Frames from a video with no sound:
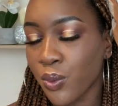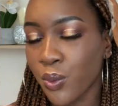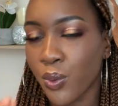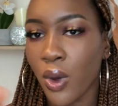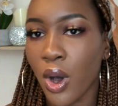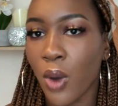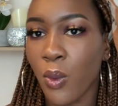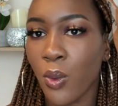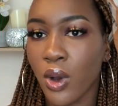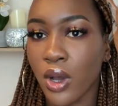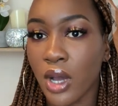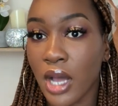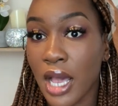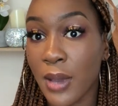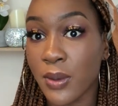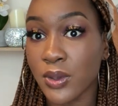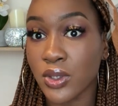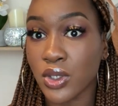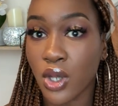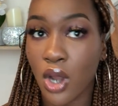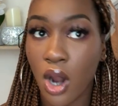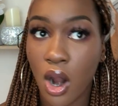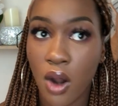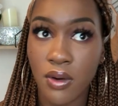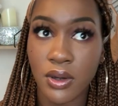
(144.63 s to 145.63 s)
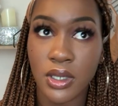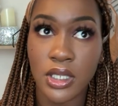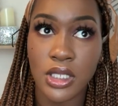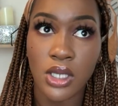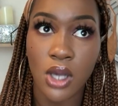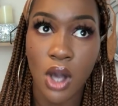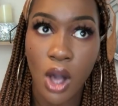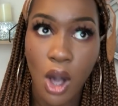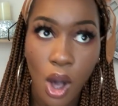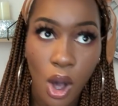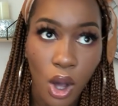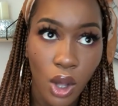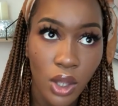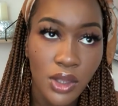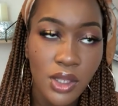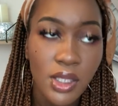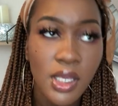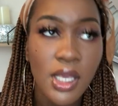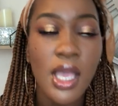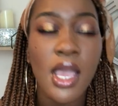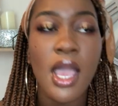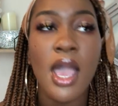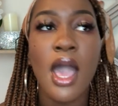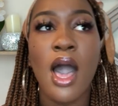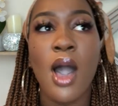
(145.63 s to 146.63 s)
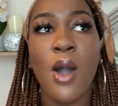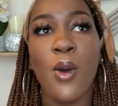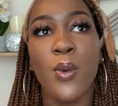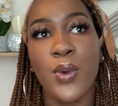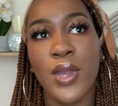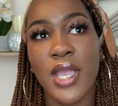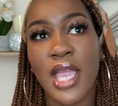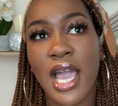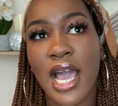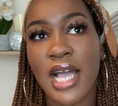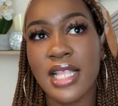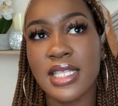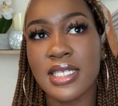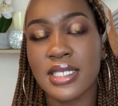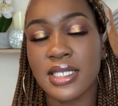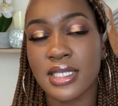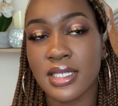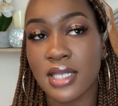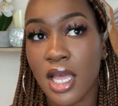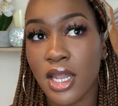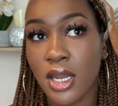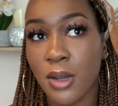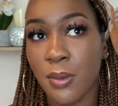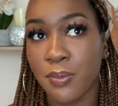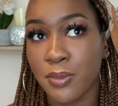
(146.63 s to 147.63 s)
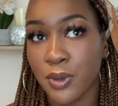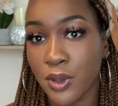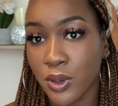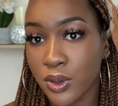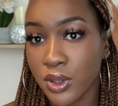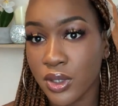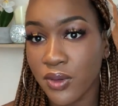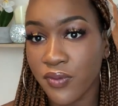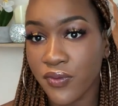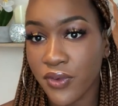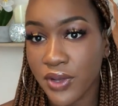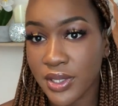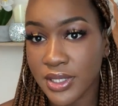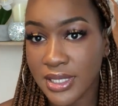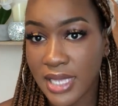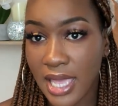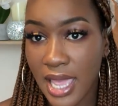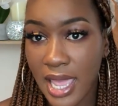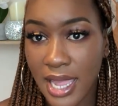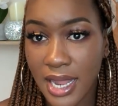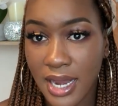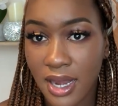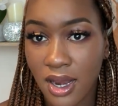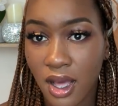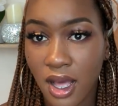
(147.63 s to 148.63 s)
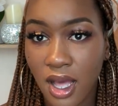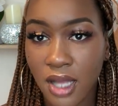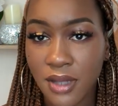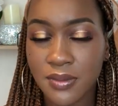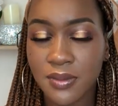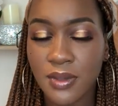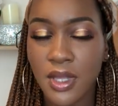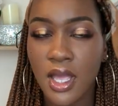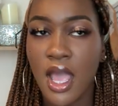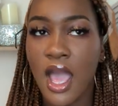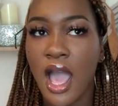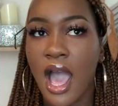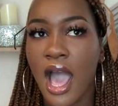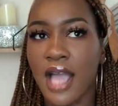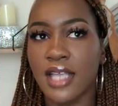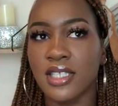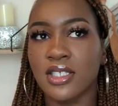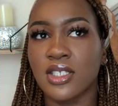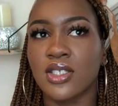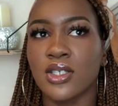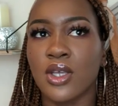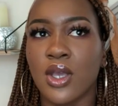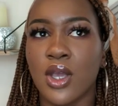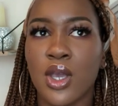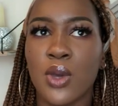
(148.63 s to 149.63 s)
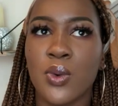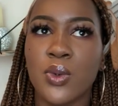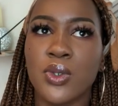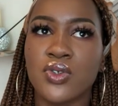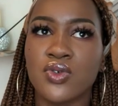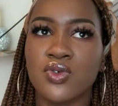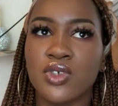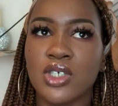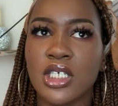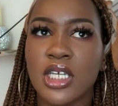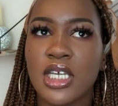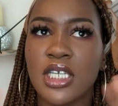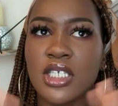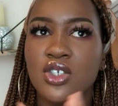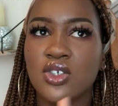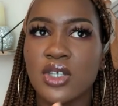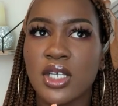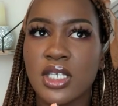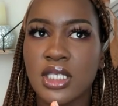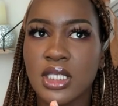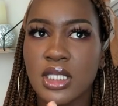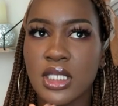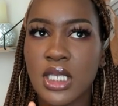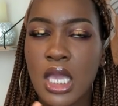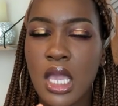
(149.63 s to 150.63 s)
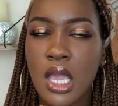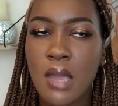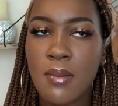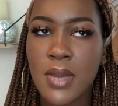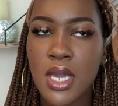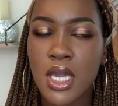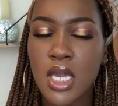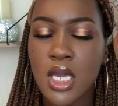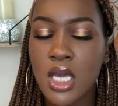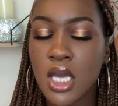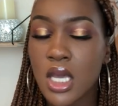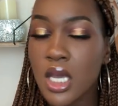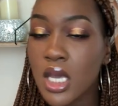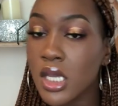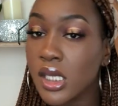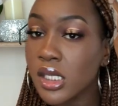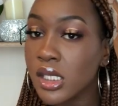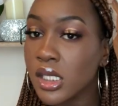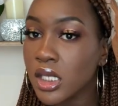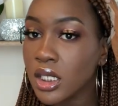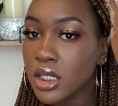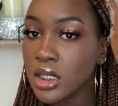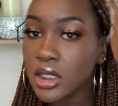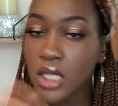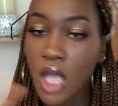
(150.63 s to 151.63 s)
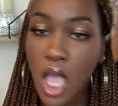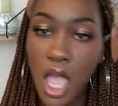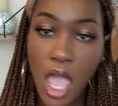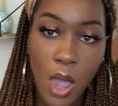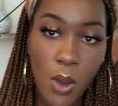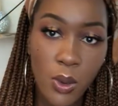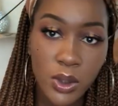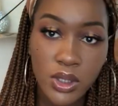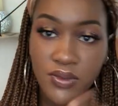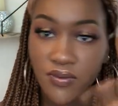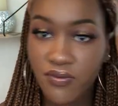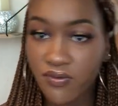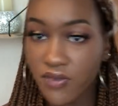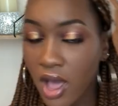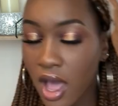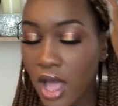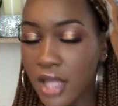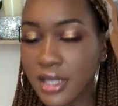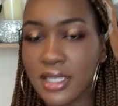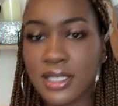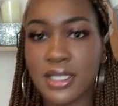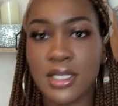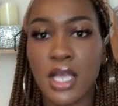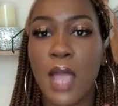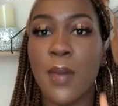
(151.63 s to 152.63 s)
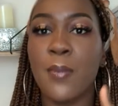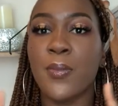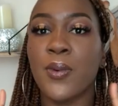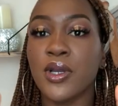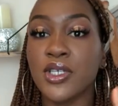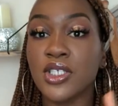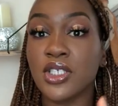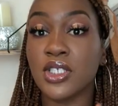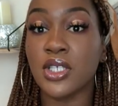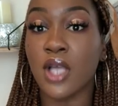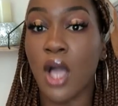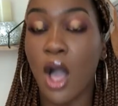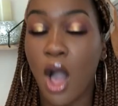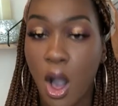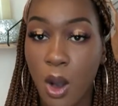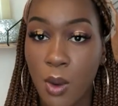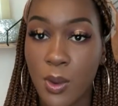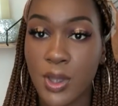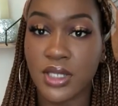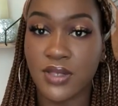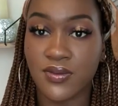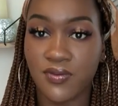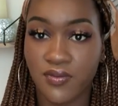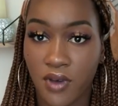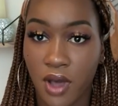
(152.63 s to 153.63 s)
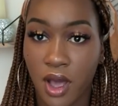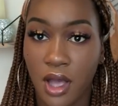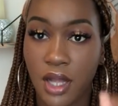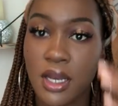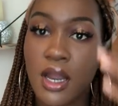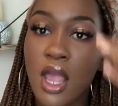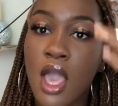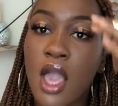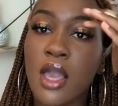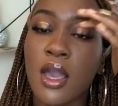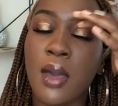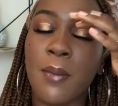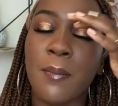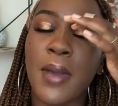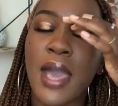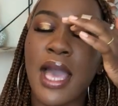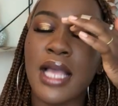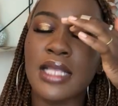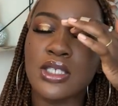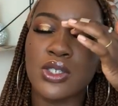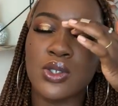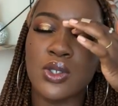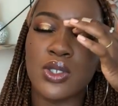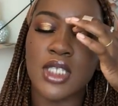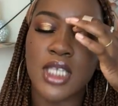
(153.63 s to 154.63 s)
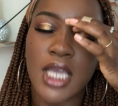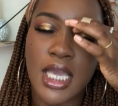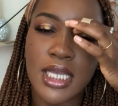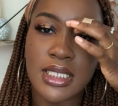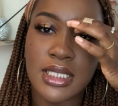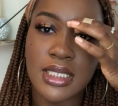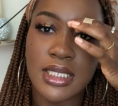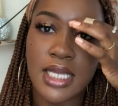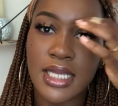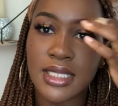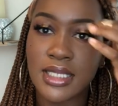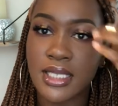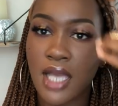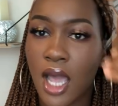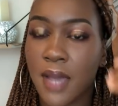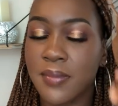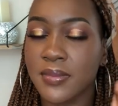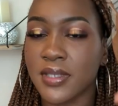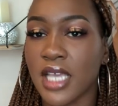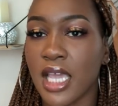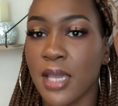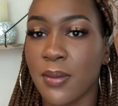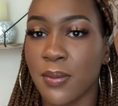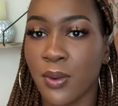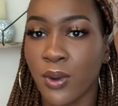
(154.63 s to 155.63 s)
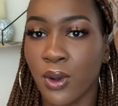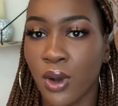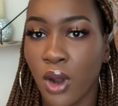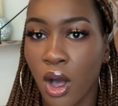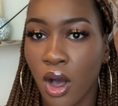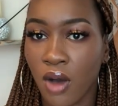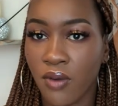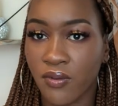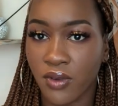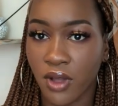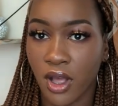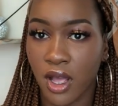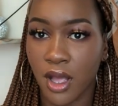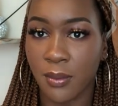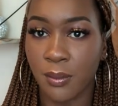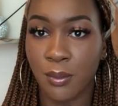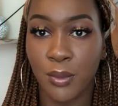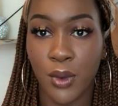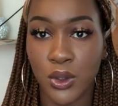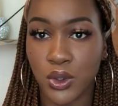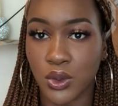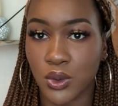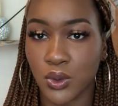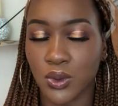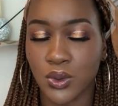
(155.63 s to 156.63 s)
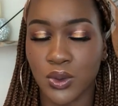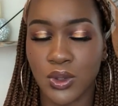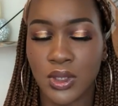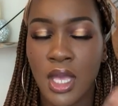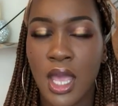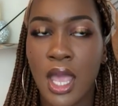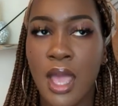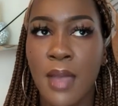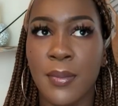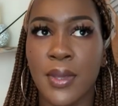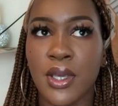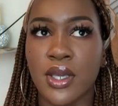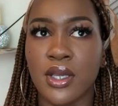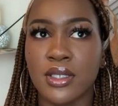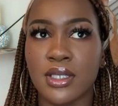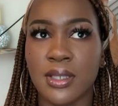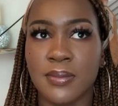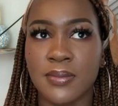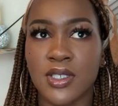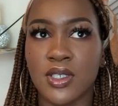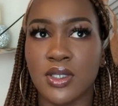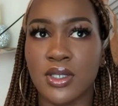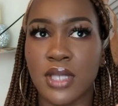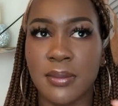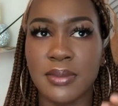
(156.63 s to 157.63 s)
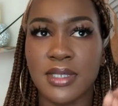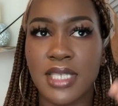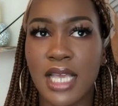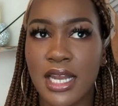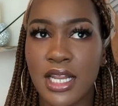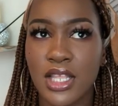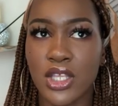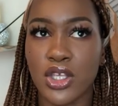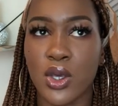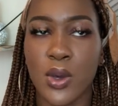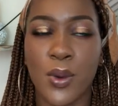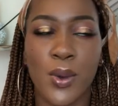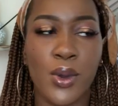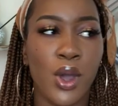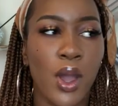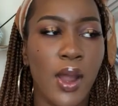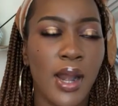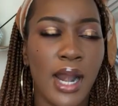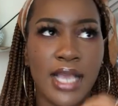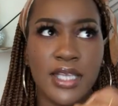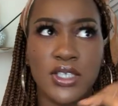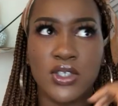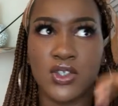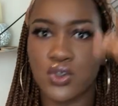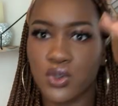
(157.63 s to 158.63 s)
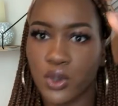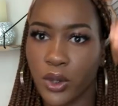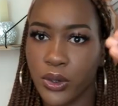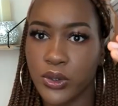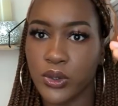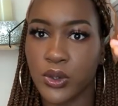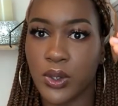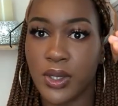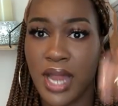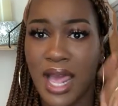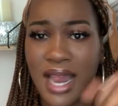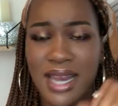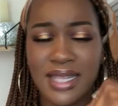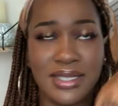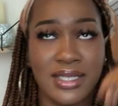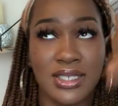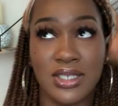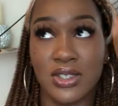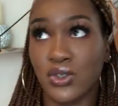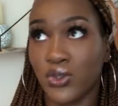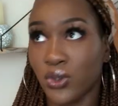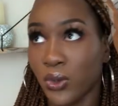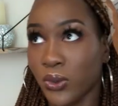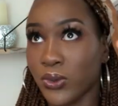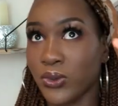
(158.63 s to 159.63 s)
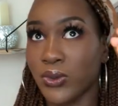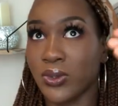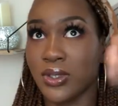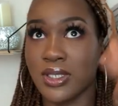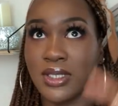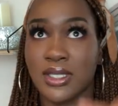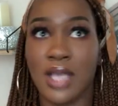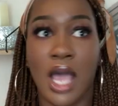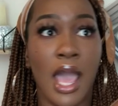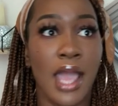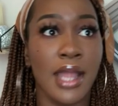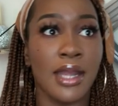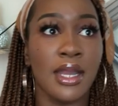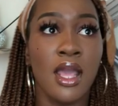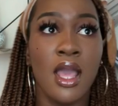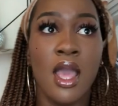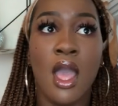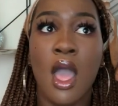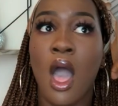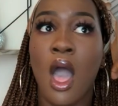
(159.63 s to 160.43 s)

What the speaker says: what I was currently on, we had to design a building for a tailor. And so it was really interesting because it was fun. Design projects are always fun compared to your day-to-day timetable of modules, because I'm telling you, we go like structural analysis, structural design,